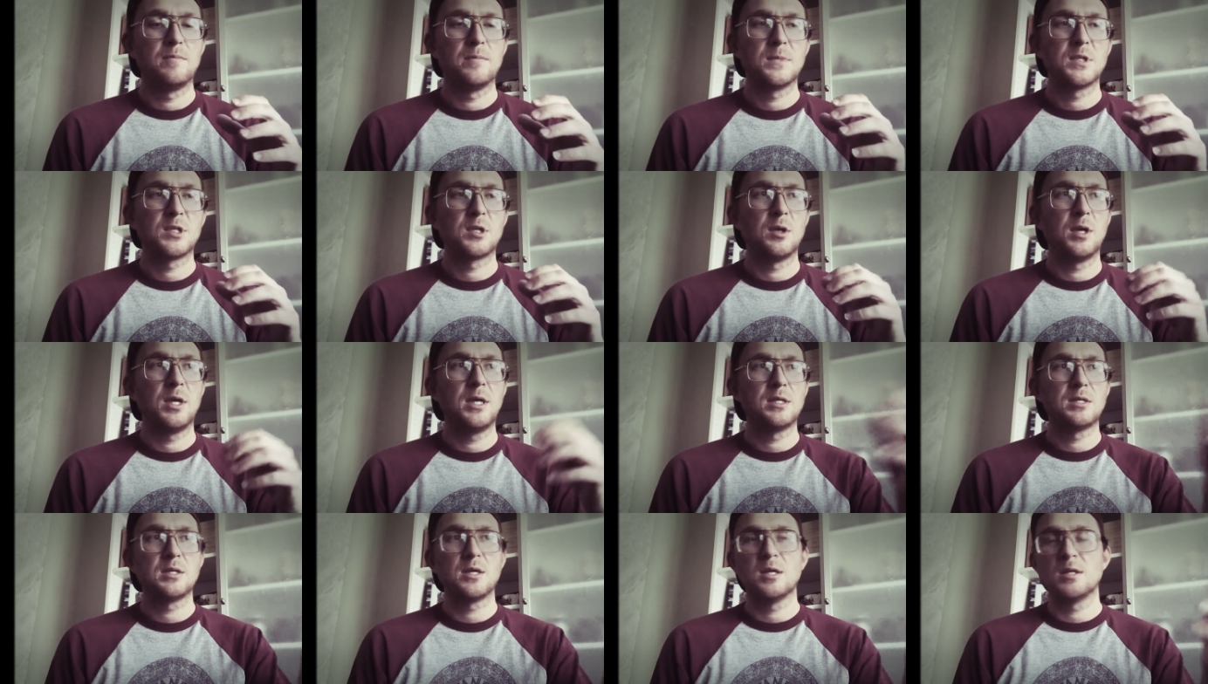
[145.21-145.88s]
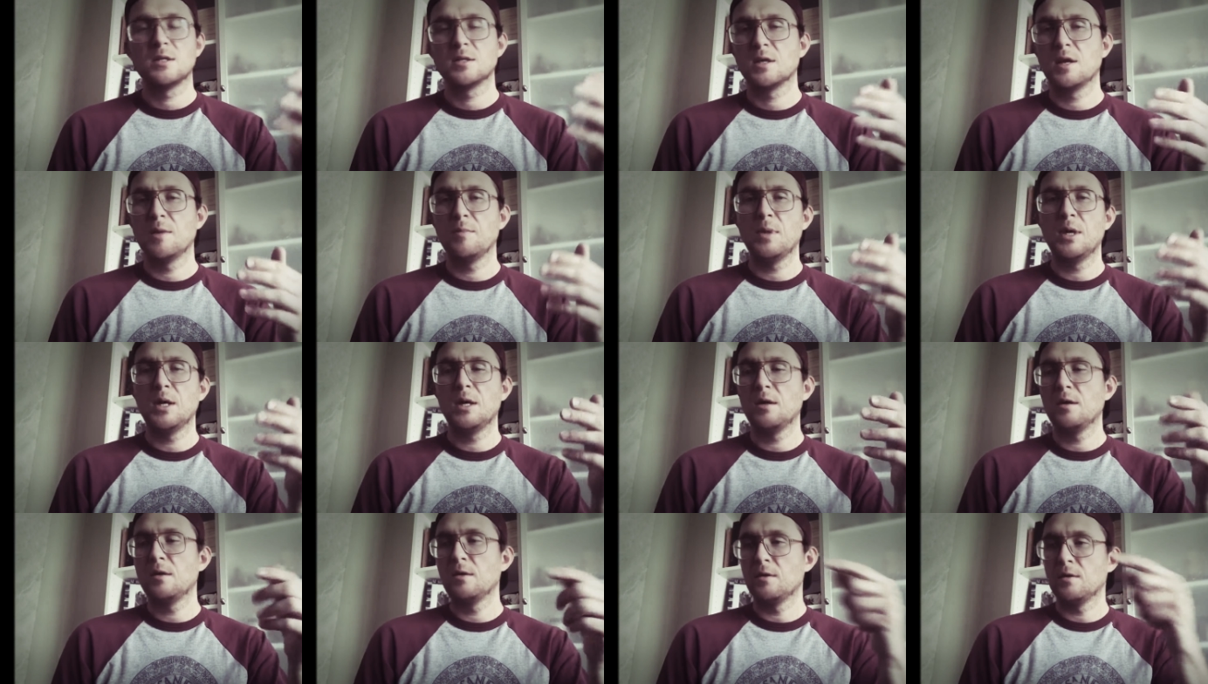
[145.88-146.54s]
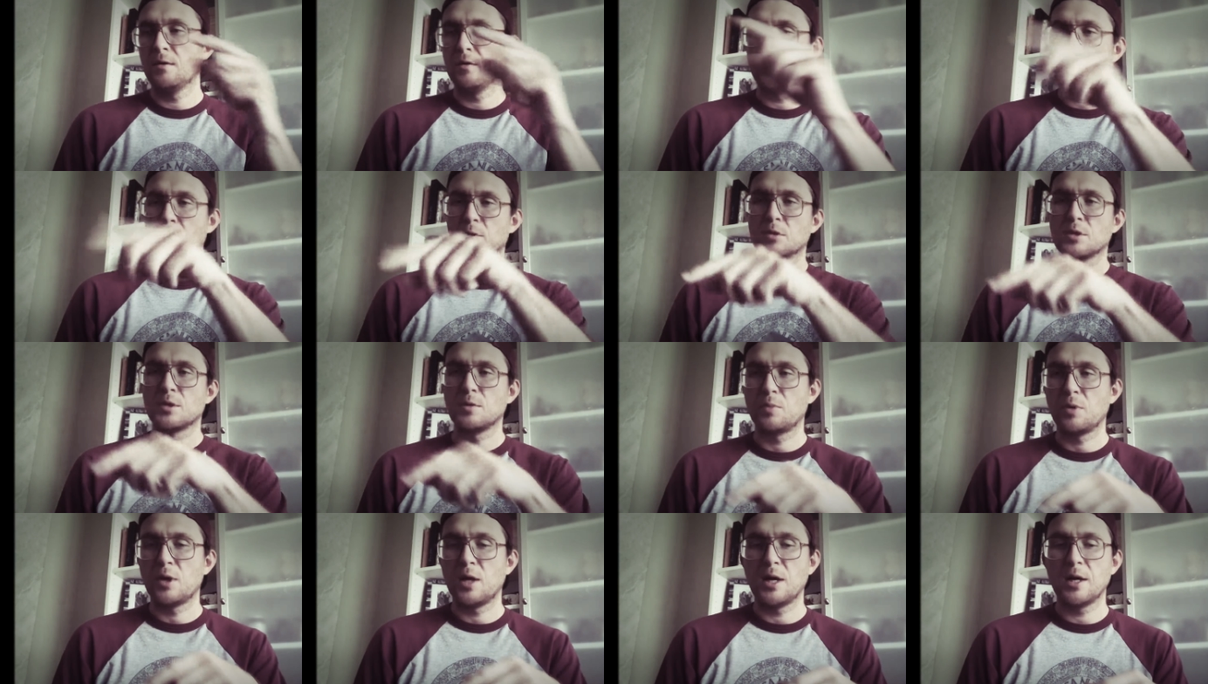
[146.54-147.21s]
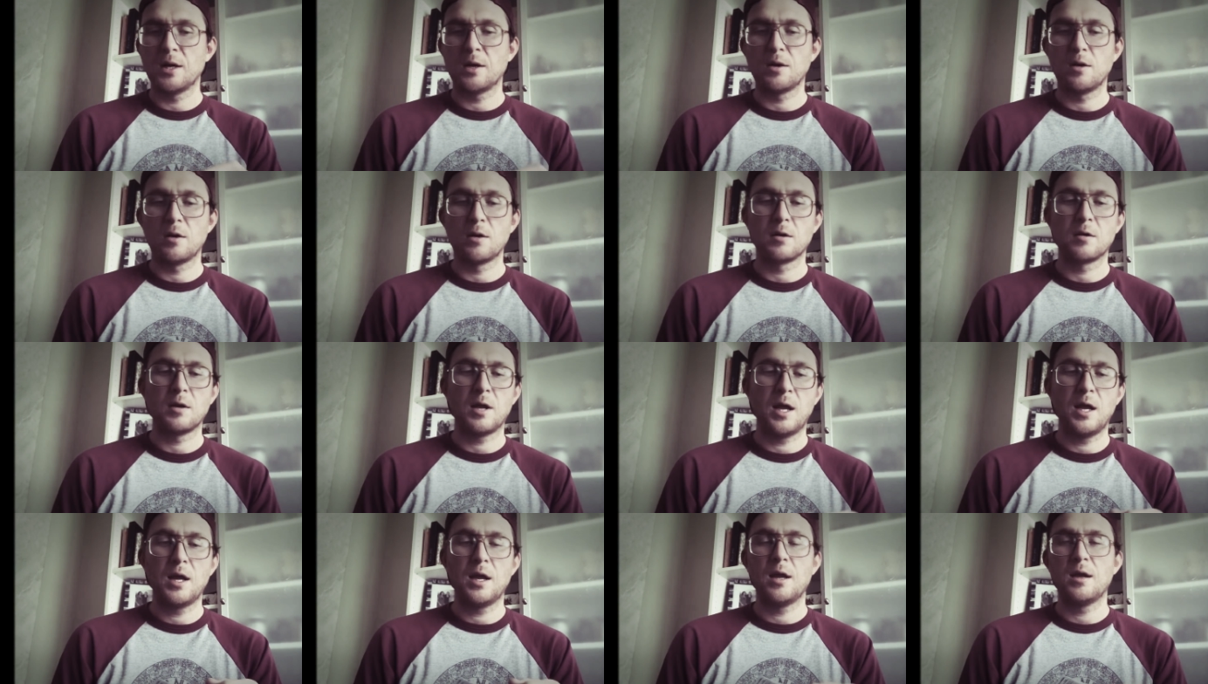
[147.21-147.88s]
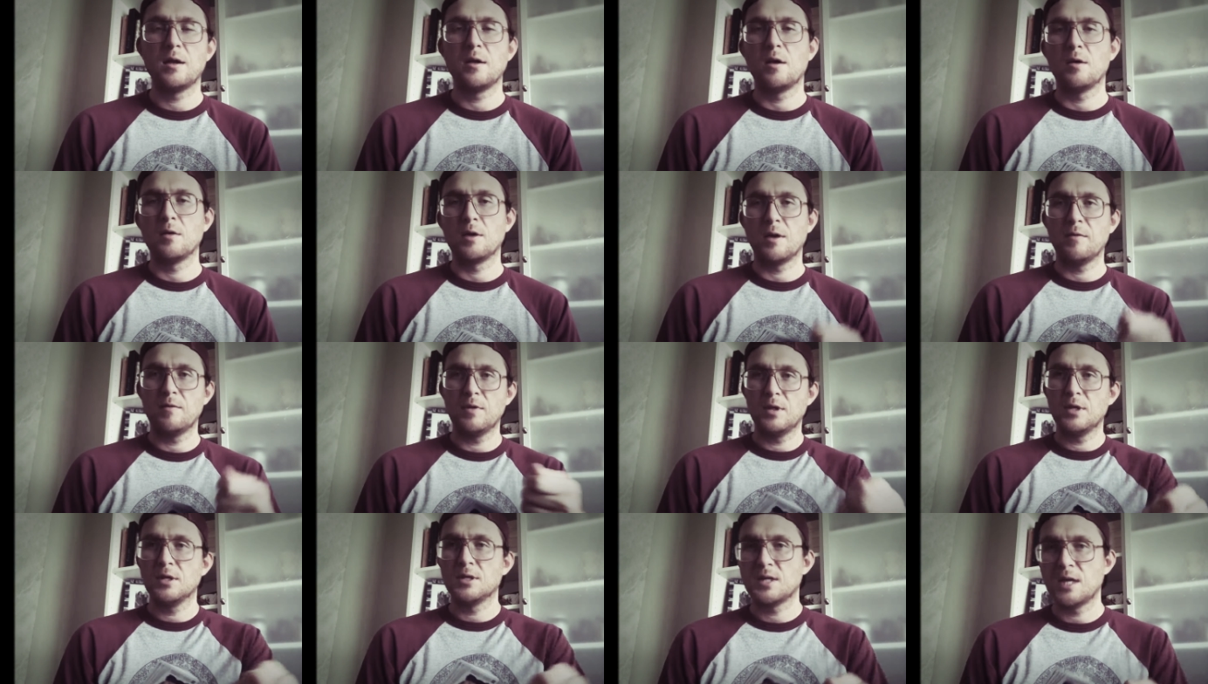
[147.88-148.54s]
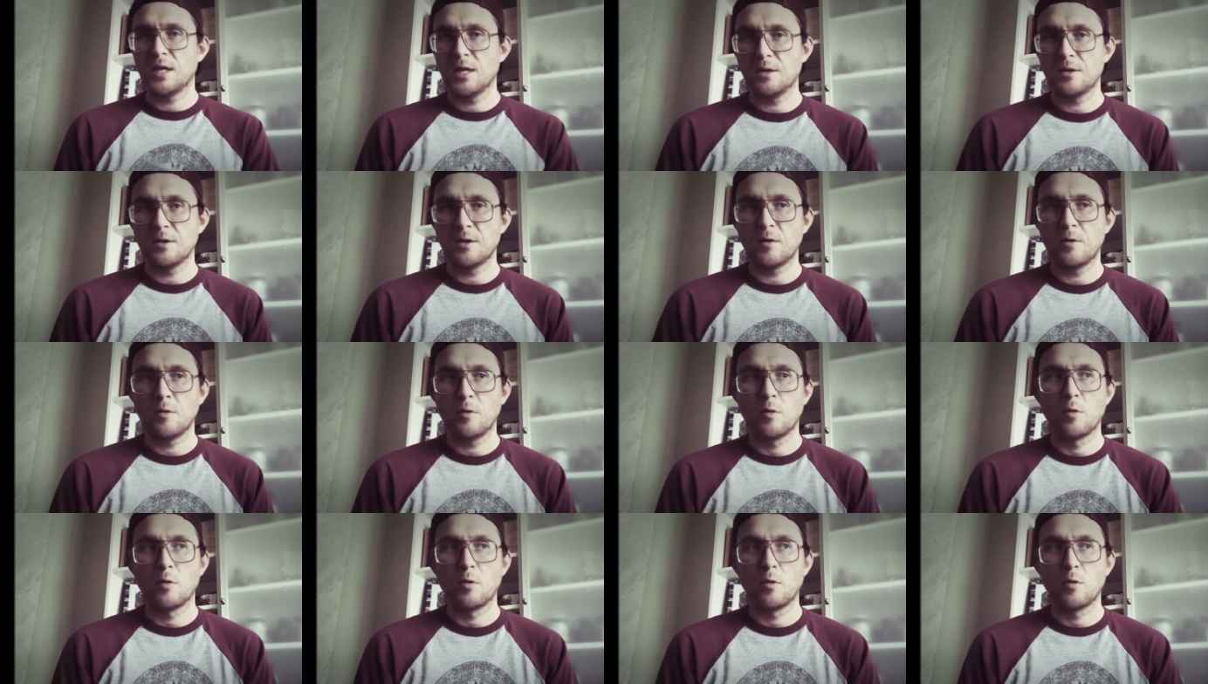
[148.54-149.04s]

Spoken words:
So he says, give me your supply card and I'll give you this antidote.